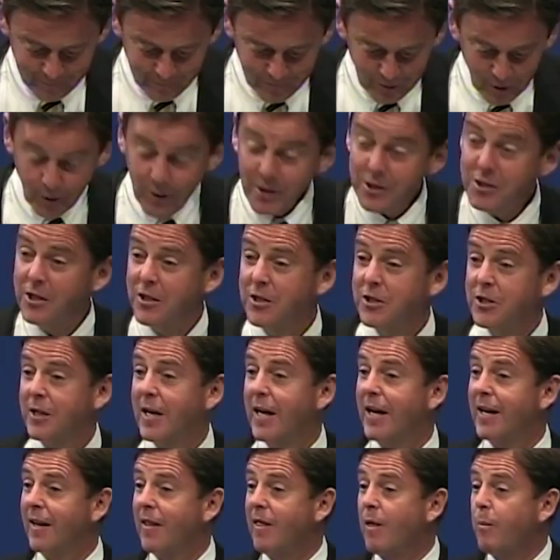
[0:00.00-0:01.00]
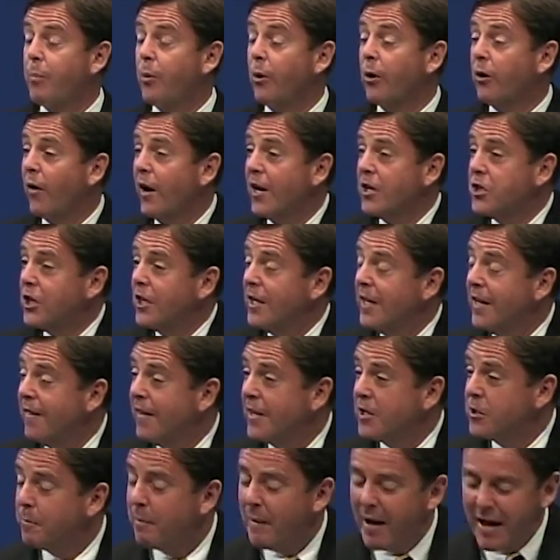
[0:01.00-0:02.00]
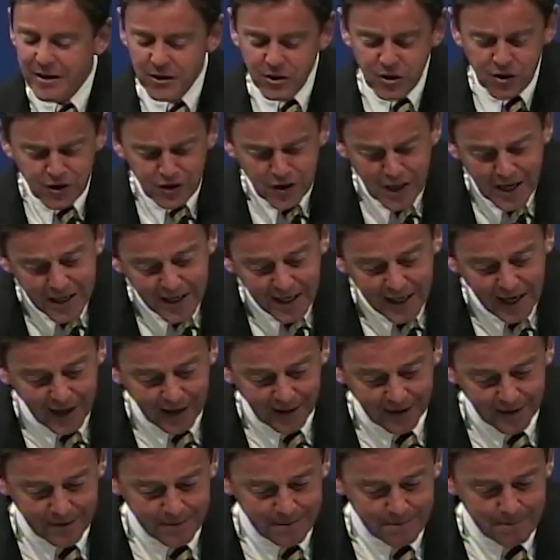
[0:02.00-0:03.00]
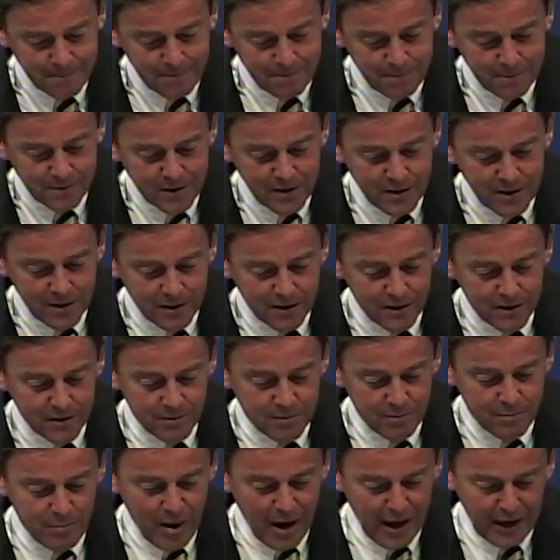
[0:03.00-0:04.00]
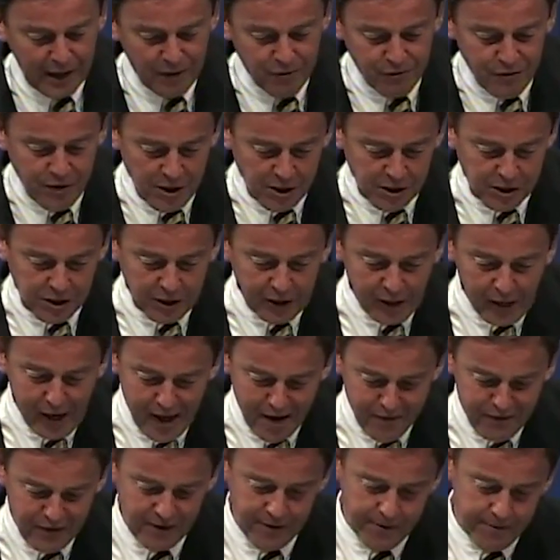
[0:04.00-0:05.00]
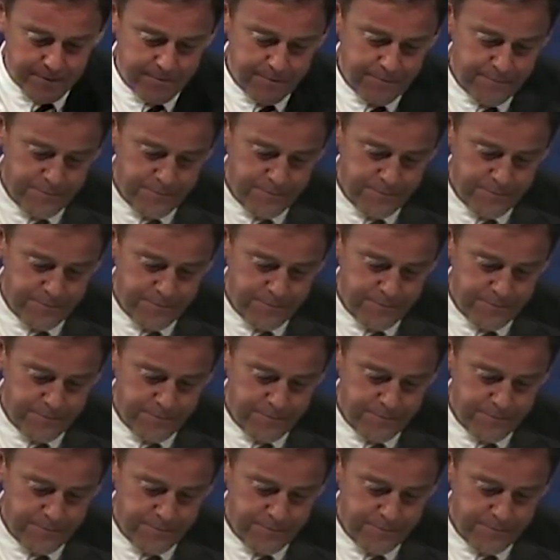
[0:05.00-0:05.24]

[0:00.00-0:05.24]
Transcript: Notice, incidentally, the progression in this man's thinking. Back in verse eleven,